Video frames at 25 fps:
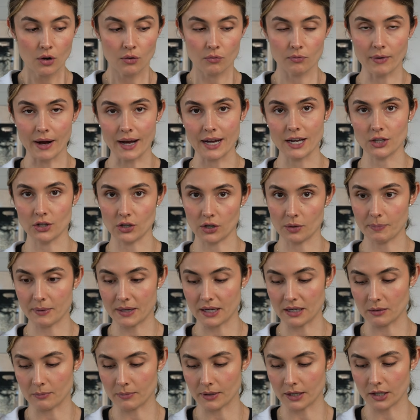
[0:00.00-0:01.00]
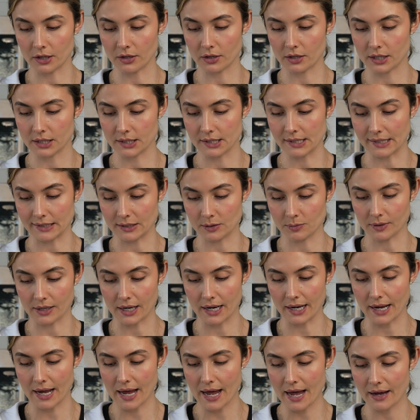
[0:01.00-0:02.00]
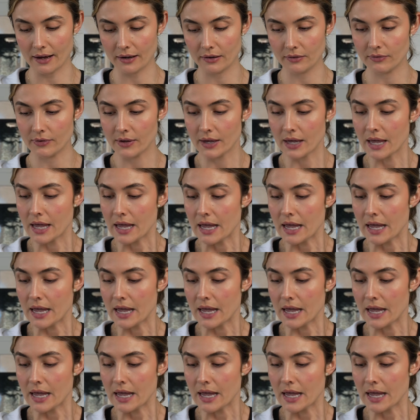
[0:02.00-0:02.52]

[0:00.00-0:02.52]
regular peanut butter because that's what I have.